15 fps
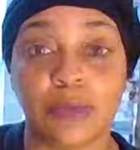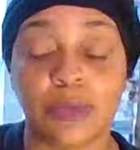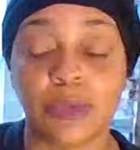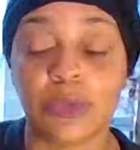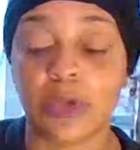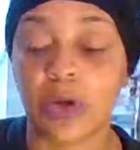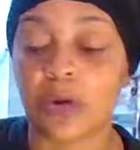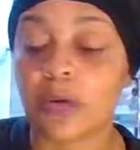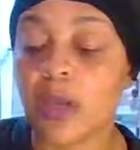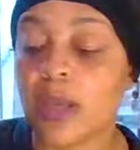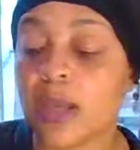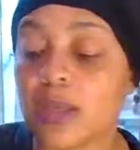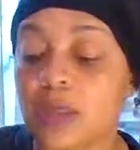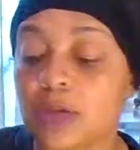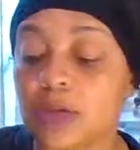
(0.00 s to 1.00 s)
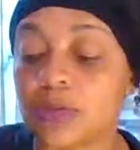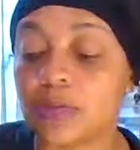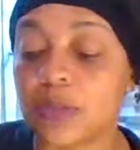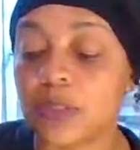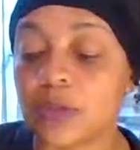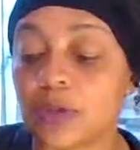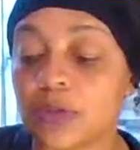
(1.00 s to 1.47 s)
You know, and it'll
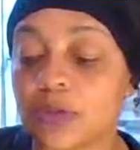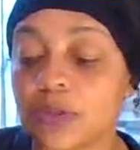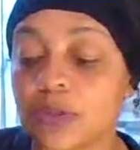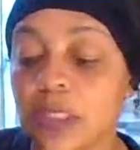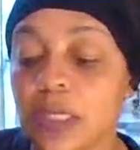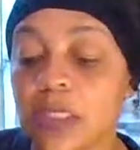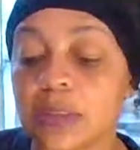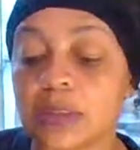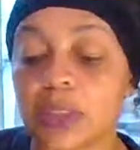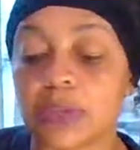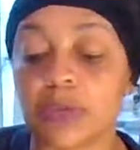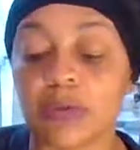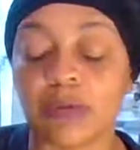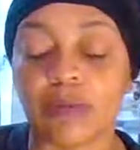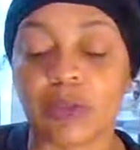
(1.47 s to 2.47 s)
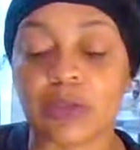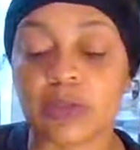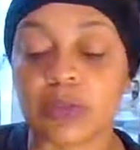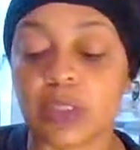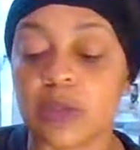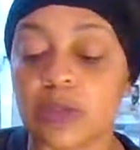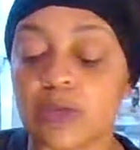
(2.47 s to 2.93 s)
be those things that universe
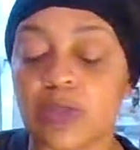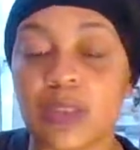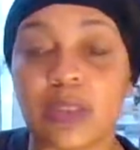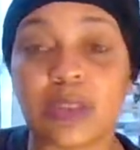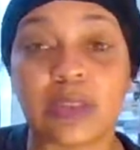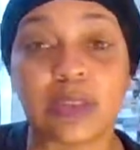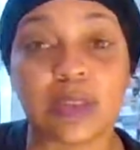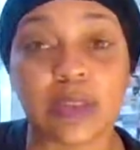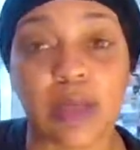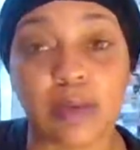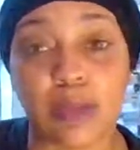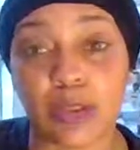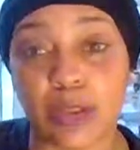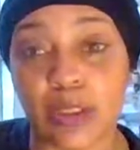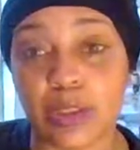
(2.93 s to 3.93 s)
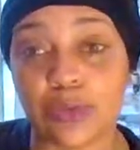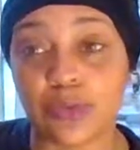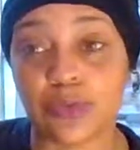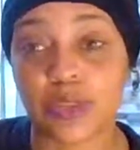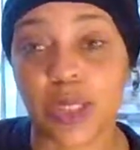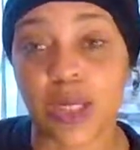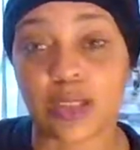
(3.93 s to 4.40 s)
will tell you, is this something that can
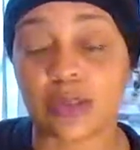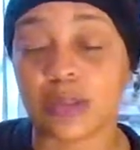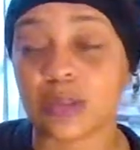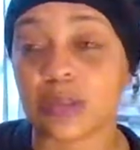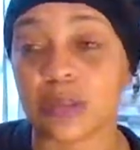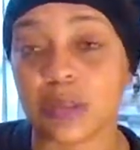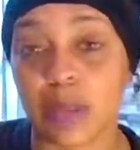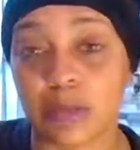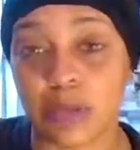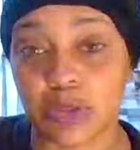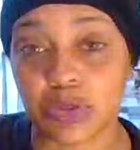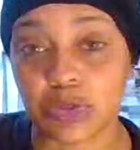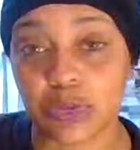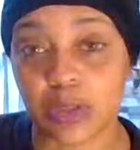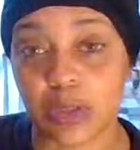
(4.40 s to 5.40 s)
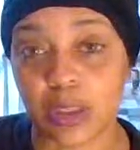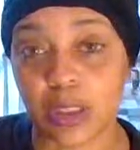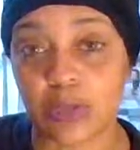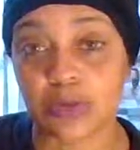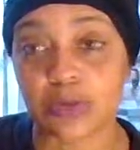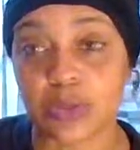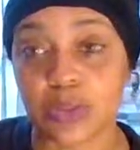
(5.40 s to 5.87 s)
you change? Is this something that you can,
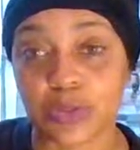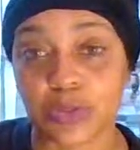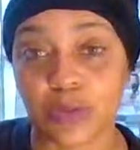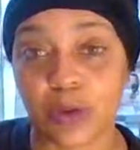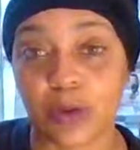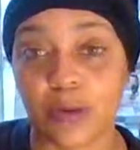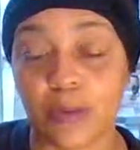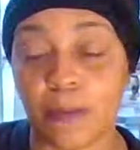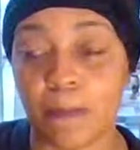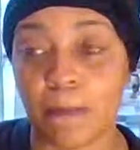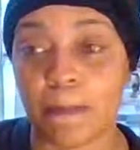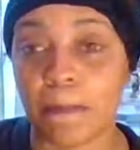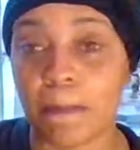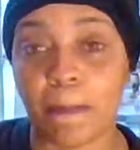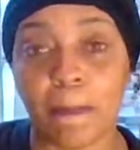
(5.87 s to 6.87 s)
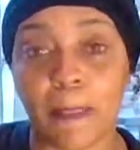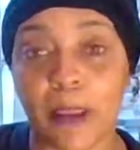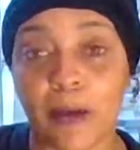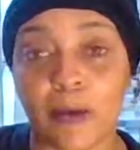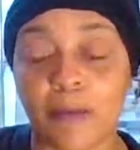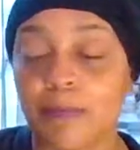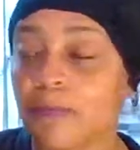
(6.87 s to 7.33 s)
can you control?
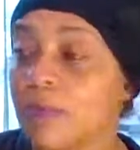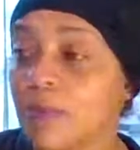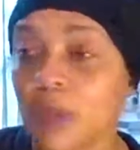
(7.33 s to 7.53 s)
No.